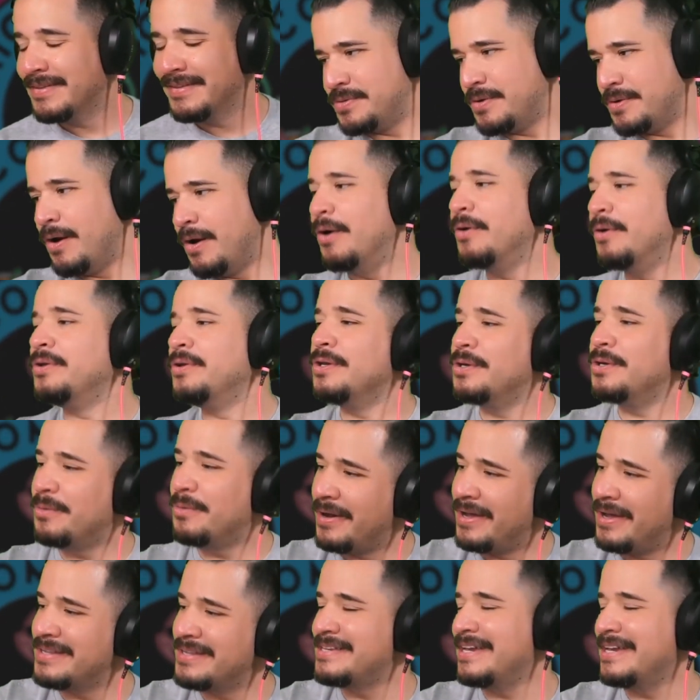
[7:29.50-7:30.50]
Oh, you don't
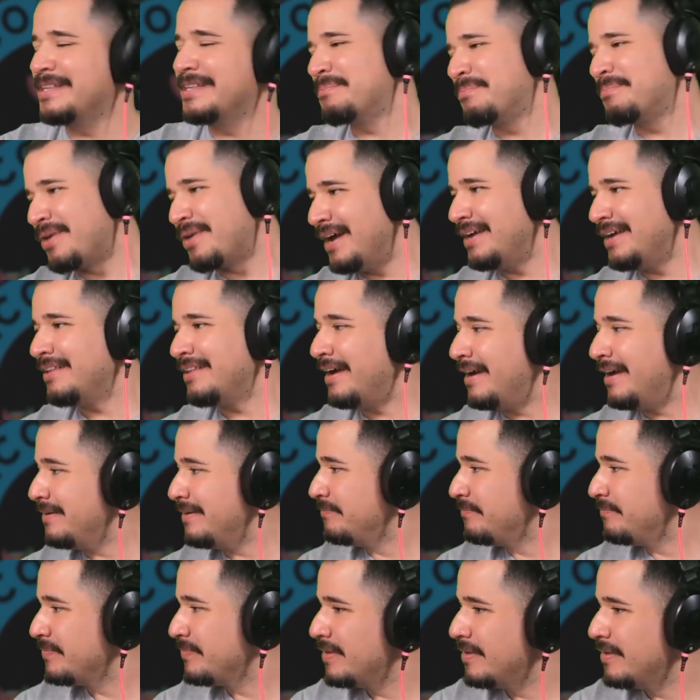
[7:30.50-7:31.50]
want to take the Brightline?
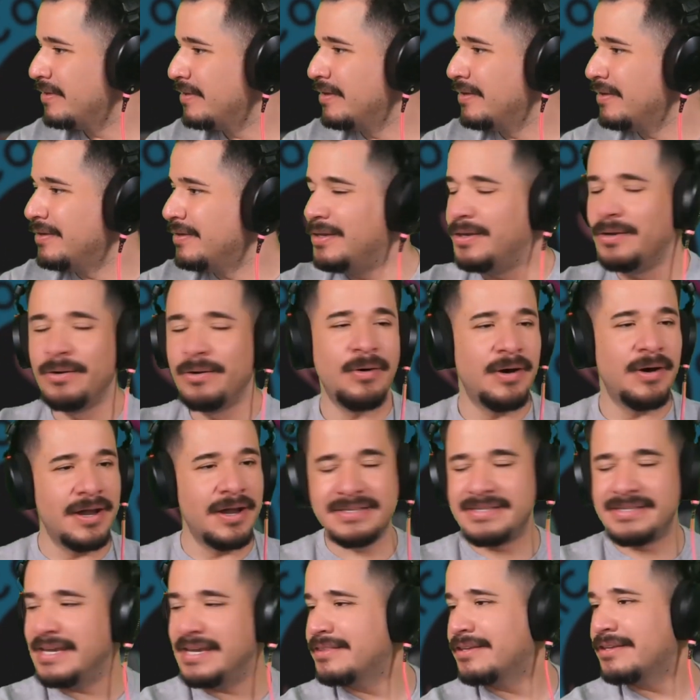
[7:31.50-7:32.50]
You don't want
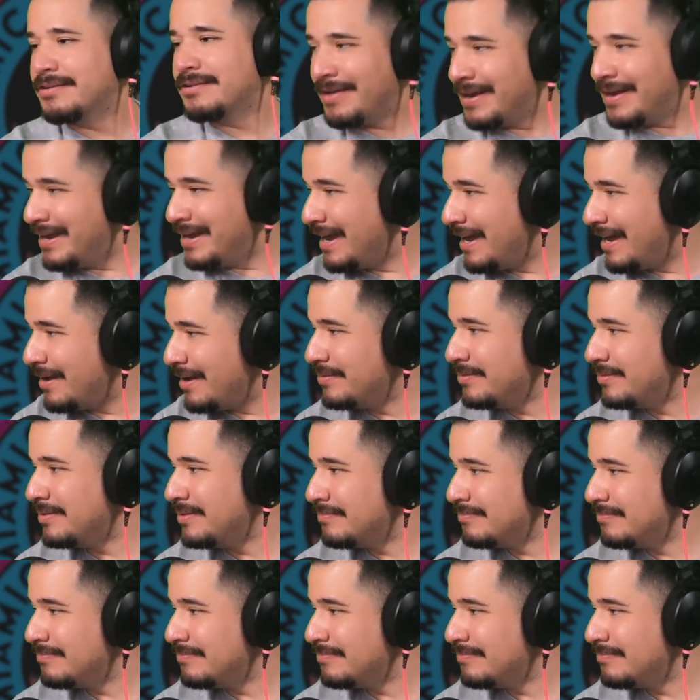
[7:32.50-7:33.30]
to take the Greyhound?